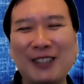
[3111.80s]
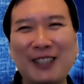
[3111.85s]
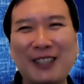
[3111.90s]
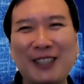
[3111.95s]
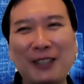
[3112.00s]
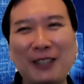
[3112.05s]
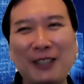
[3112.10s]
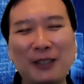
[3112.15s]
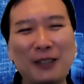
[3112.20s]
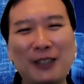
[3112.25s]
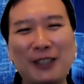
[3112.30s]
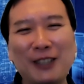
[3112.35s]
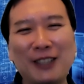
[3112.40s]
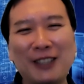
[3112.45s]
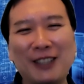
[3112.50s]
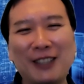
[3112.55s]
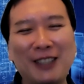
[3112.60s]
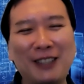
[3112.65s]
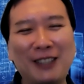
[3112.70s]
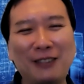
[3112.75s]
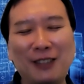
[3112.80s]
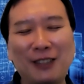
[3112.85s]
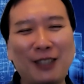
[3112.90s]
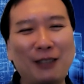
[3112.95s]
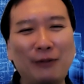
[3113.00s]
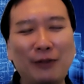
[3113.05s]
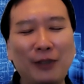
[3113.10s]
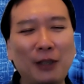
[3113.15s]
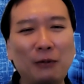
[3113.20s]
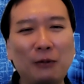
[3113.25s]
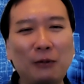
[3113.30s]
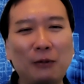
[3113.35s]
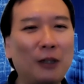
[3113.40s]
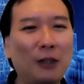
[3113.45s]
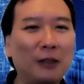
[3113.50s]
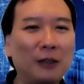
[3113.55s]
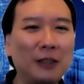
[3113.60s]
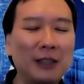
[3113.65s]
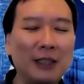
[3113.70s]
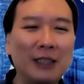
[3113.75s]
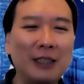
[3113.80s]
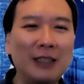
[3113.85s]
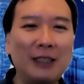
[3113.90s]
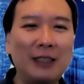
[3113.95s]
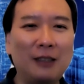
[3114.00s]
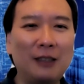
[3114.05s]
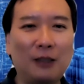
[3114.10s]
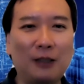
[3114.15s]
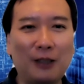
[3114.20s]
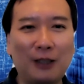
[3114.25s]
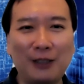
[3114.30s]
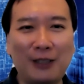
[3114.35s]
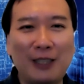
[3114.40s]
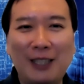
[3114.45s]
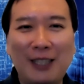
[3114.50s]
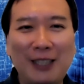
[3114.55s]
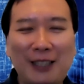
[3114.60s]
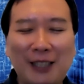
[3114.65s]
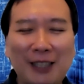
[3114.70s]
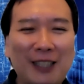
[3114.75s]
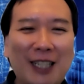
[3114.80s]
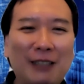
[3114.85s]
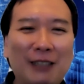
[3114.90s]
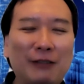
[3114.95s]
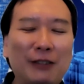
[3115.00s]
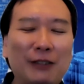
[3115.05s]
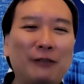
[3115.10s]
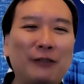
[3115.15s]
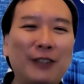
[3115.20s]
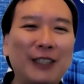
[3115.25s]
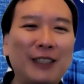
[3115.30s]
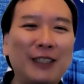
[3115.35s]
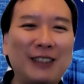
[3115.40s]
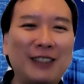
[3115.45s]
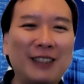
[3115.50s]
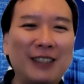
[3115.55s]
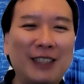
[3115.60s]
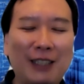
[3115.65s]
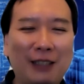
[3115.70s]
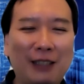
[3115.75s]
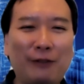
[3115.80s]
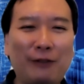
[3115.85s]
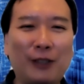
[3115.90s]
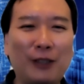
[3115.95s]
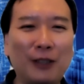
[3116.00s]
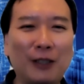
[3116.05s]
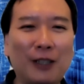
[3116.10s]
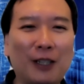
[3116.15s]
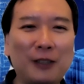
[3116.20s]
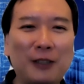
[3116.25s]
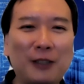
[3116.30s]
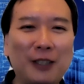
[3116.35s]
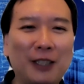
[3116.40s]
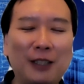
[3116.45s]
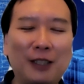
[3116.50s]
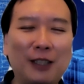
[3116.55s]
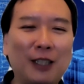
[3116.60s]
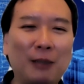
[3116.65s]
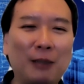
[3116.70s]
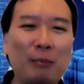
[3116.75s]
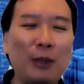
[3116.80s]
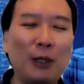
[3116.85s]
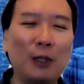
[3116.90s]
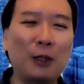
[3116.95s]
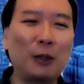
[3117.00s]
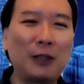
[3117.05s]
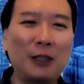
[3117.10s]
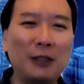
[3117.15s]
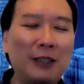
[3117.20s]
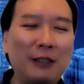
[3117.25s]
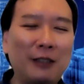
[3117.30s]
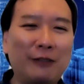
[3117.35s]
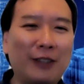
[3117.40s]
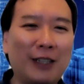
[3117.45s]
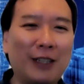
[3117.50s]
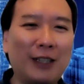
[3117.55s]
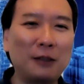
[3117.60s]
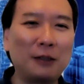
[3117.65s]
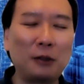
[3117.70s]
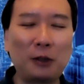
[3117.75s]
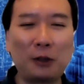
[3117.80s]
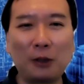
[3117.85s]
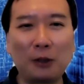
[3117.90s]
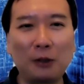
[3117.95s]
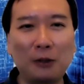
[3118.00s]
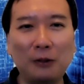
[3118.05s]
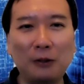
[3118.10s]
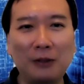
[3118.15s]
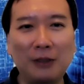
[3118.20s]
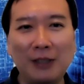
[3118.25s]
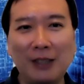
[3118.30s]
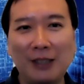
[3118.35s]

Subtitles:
user done something wrong or deleted everything and forgot and uploaded the file. So